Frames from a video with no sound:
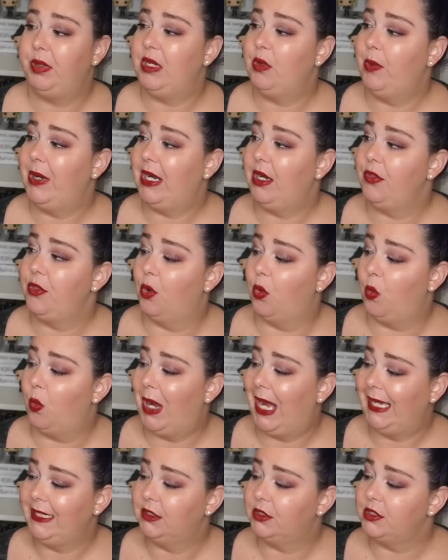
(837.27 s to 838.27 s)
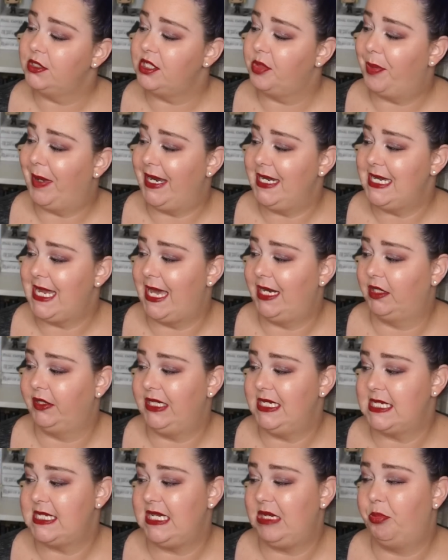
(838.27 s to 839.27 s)
Beware the Wild by
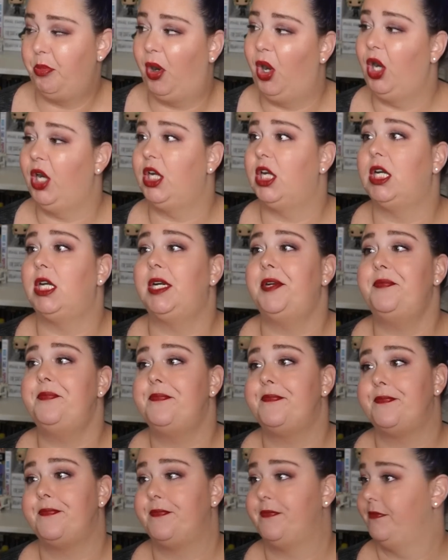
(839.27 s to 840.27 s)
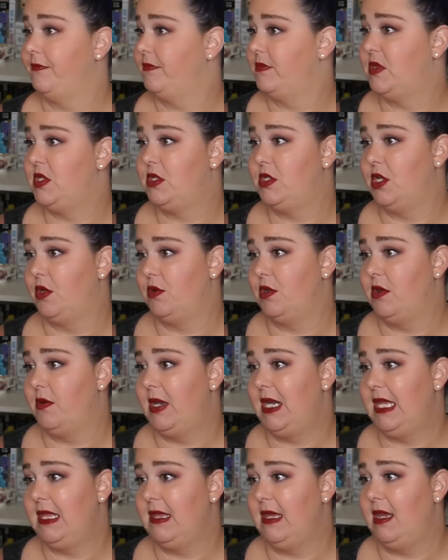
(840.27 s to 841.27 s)
Natalie C. Parker. Don't know
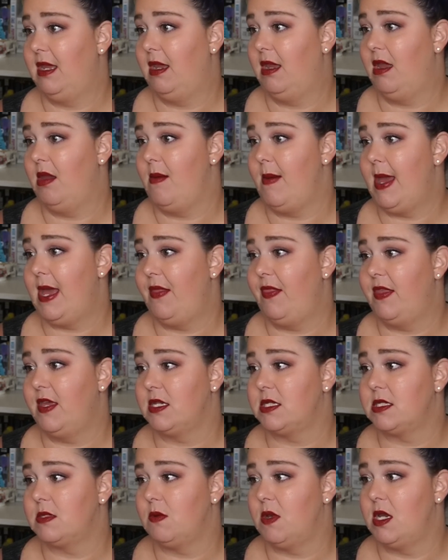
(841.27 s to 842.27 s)
anything about this